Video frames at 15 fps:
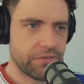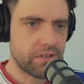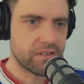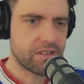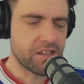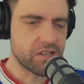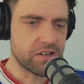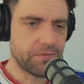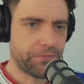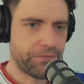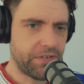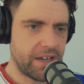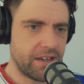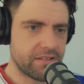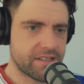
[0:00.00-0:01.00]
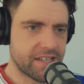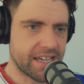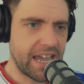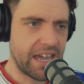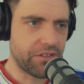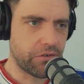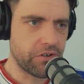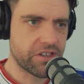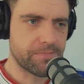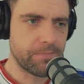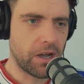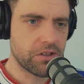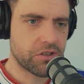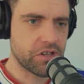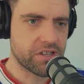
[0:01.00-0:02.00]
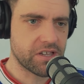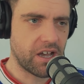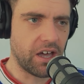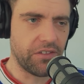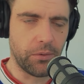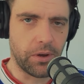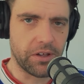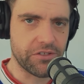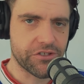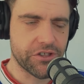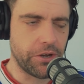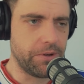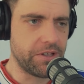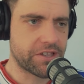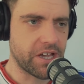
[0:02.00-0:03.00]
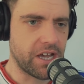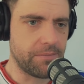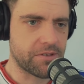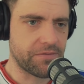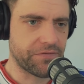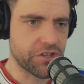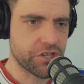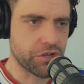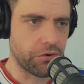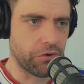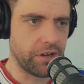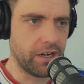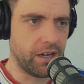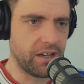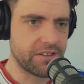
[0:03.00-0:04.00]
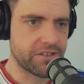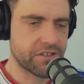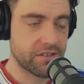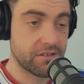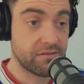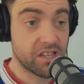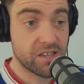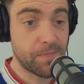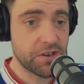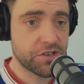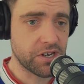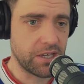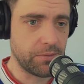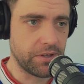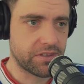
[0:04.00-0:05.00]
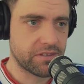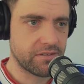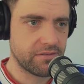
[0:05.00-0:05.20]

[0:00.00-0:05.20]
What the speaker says: doesn't fit together as much as other ones do in terms of the storylines, especially with... Oh,